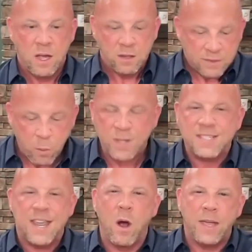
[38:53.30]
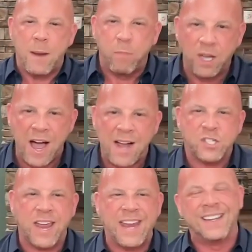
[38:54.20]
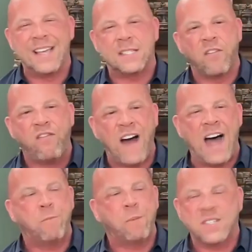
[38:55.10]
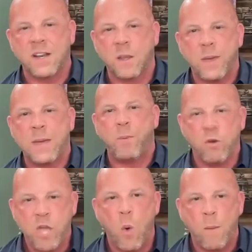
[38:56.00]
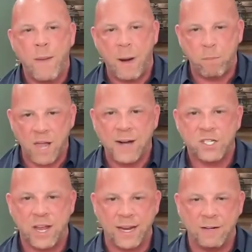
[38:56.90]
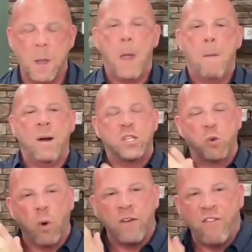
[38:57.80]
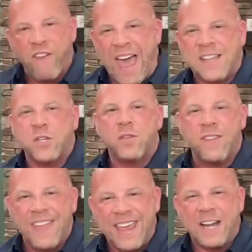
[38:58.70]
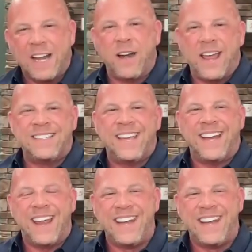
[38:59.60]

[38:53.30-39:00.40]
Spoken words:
Then we're saying, okay, blockchain, less than 5% of the people know about blockchain, but it's growing faster than the internet did in